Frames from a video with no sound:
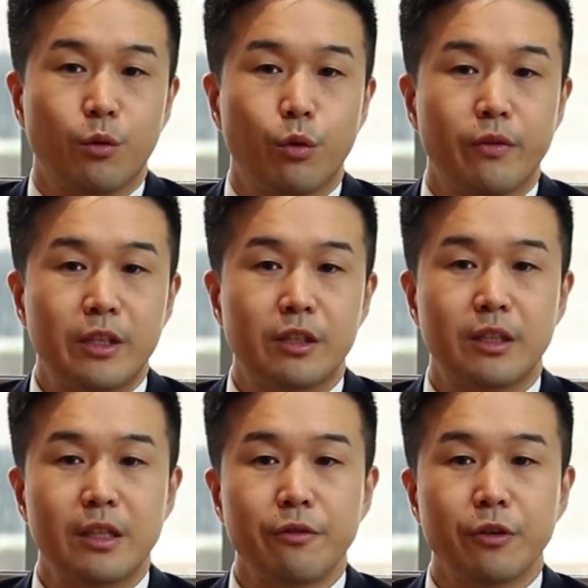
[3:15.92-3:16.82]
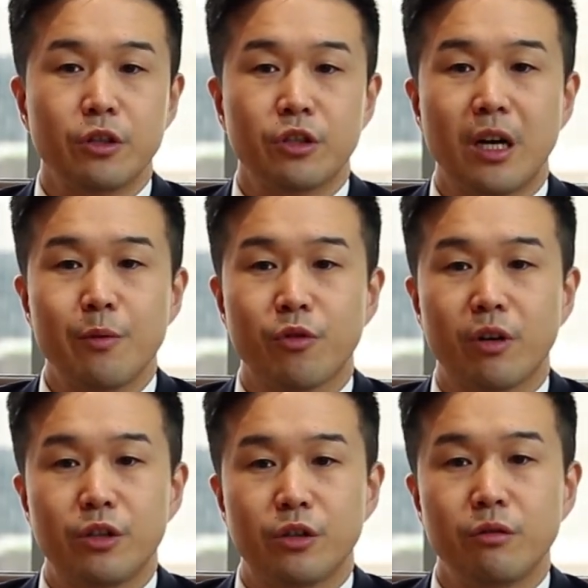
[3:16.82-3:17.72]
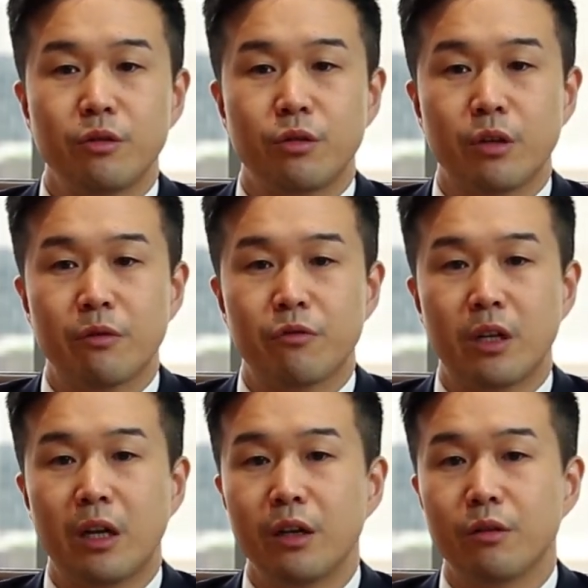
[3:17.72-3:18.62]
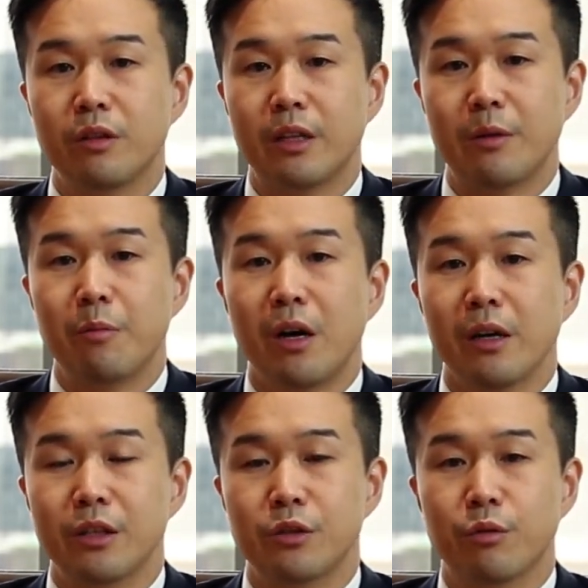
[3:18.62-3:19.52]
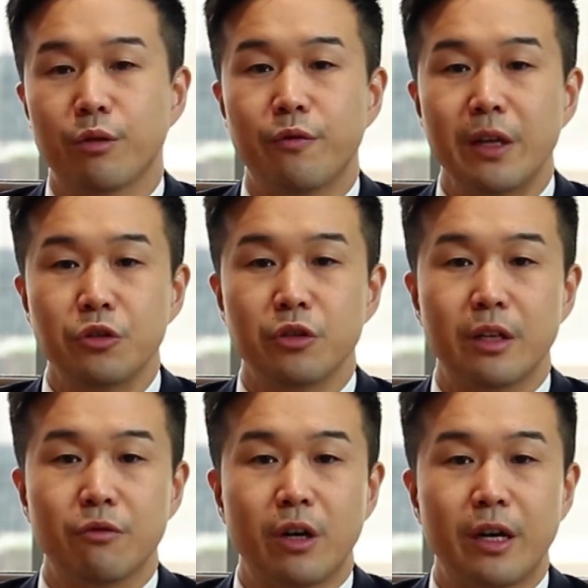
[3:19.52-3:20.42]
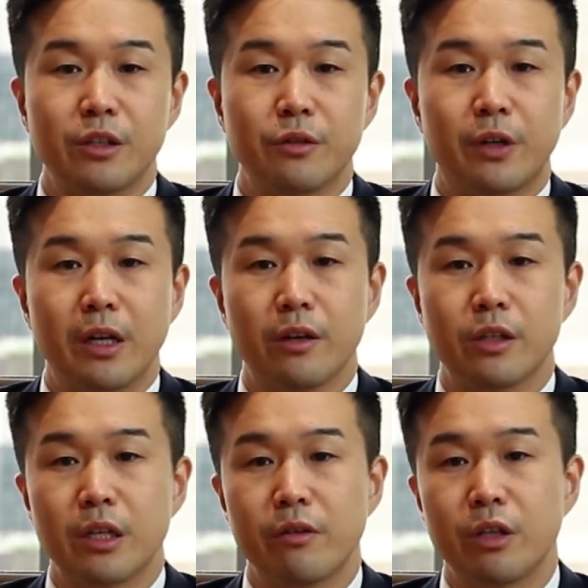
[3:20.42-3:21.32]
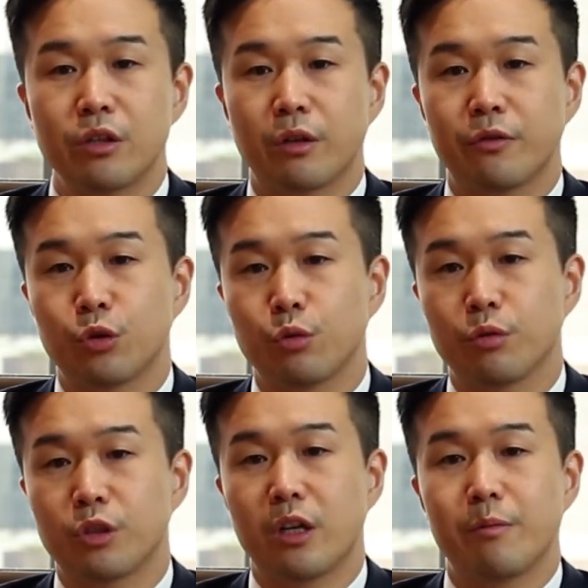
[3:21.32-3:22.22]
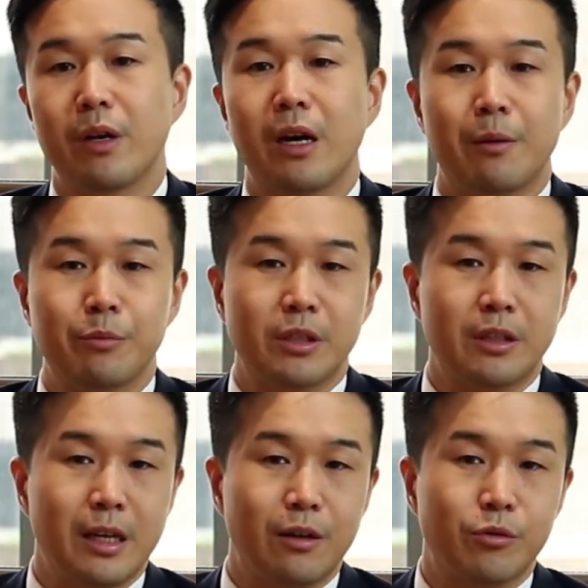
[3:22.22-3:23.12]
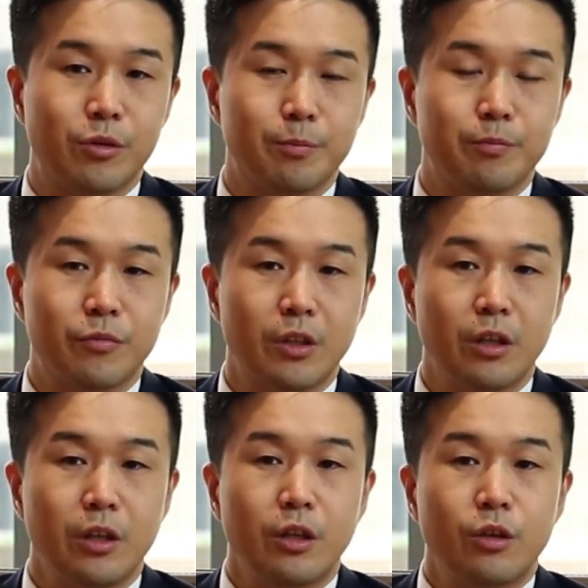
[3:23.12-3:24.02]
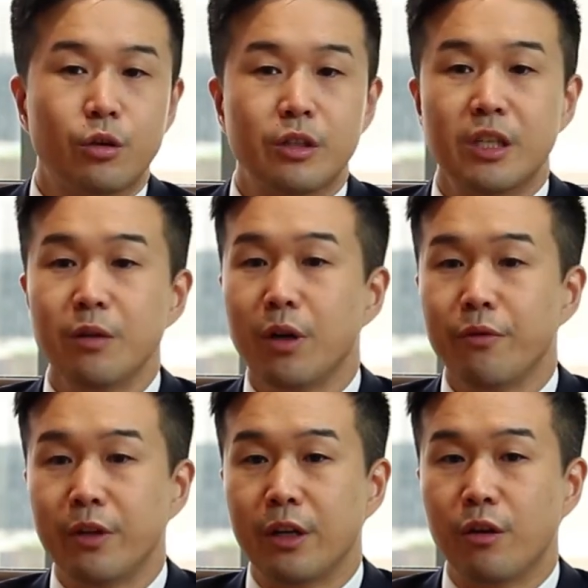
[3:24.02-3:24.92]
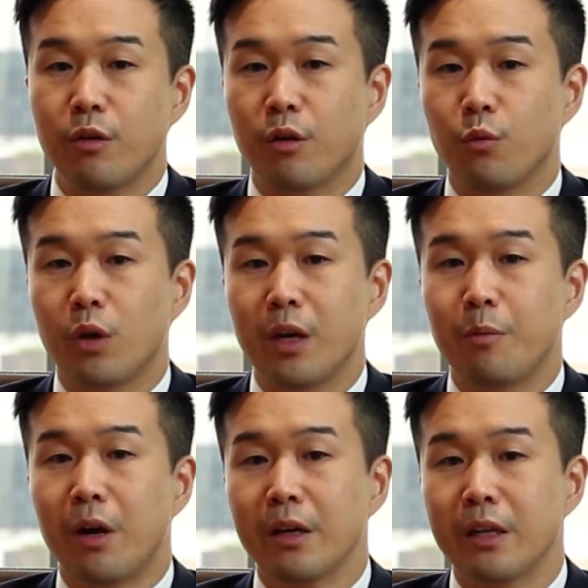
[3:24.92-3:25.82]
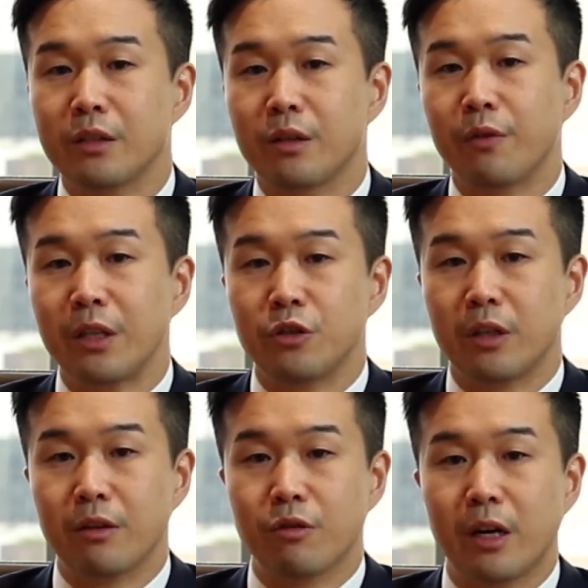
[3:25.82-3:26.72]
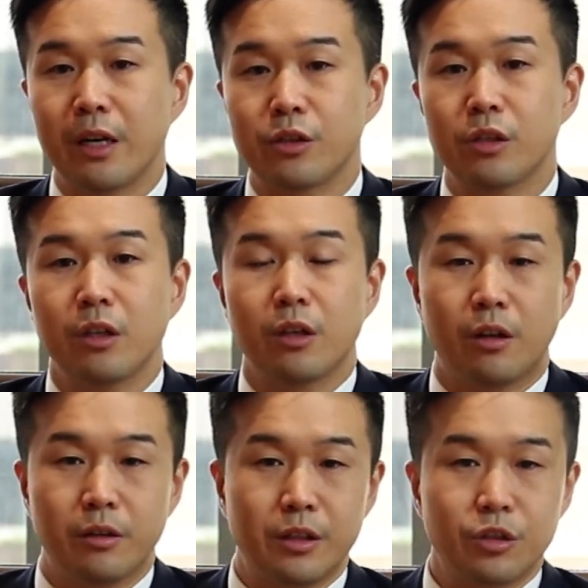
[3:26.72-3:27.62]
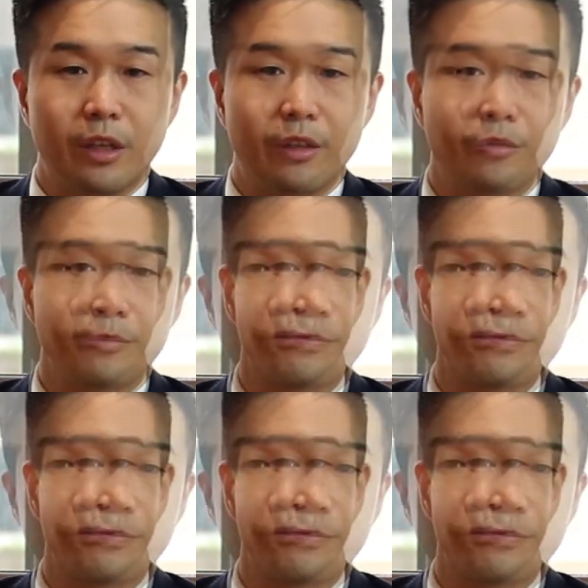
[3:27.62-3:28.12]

With a significant time horizon, you can rely on the markets to eventually rise via a series of short-term ups and downs. You can see my video on why markets eventually rise on this channel.